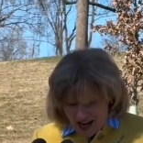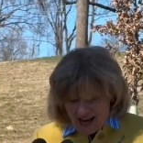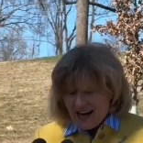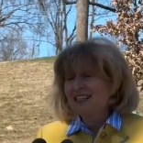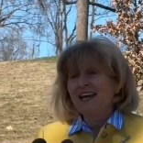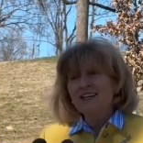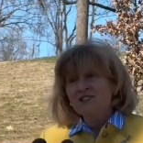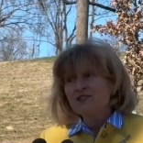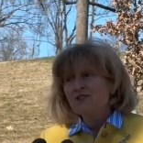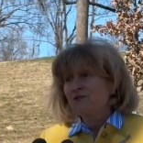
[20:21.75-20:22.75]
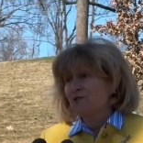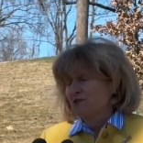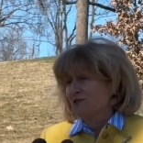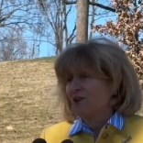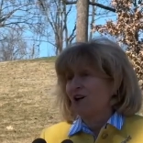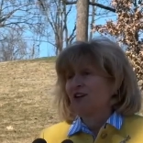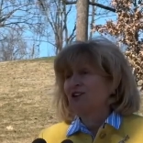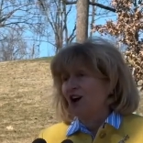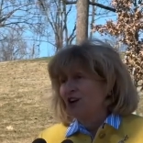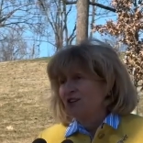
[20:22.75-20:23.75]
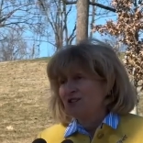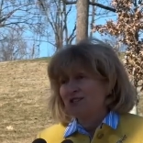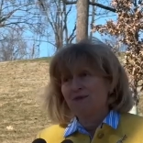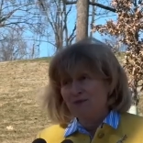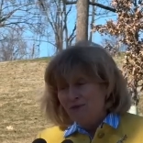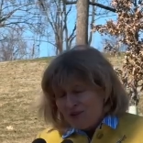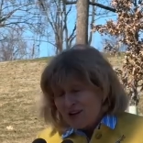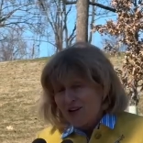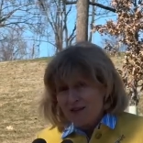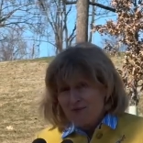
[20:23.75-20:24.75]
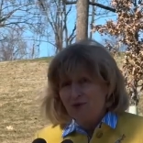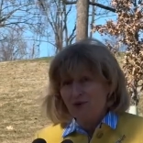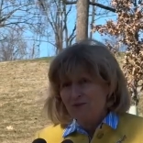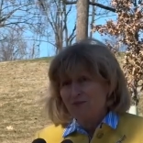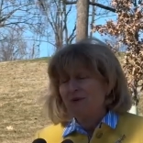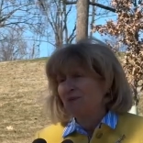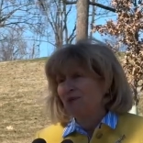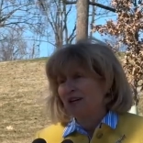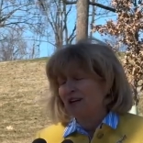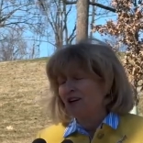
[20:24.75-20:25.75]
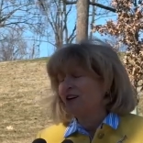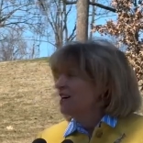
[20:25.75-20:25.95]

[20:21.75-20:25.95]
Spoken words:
I'd like to, first of all, acknowledge some very important people here.